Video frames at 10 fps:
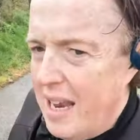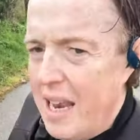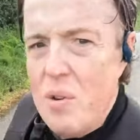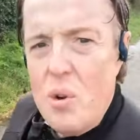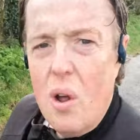
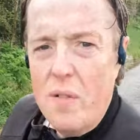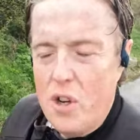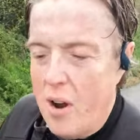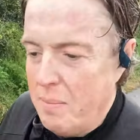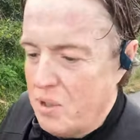leaves you a lot of
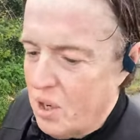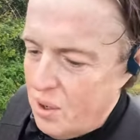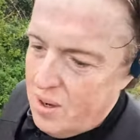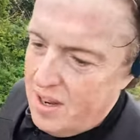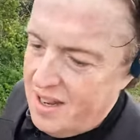time
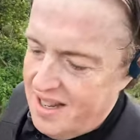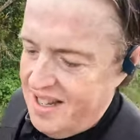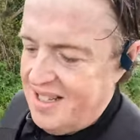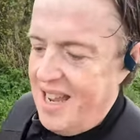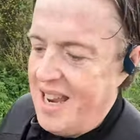to
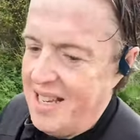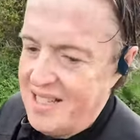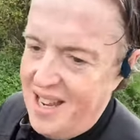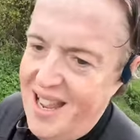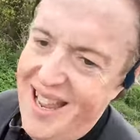
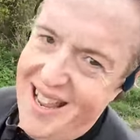eat.